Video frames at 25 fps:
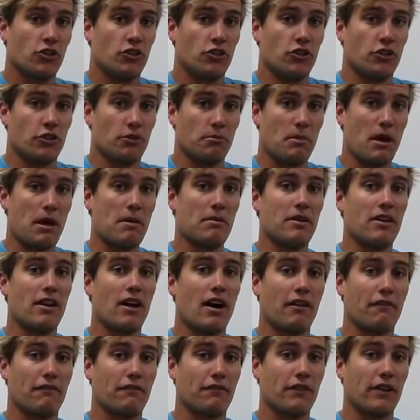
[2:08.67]
you're maybe
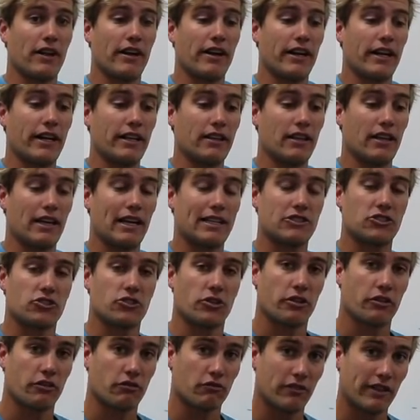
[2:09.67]
not flaring the
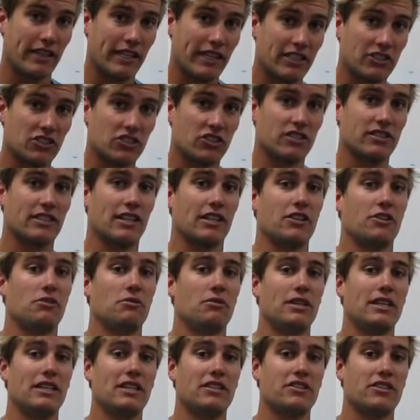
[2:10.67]
extra three inches that you
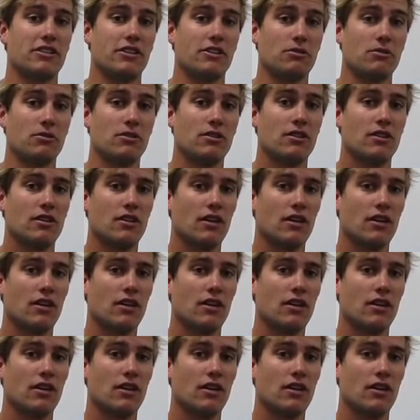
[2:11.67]
need to.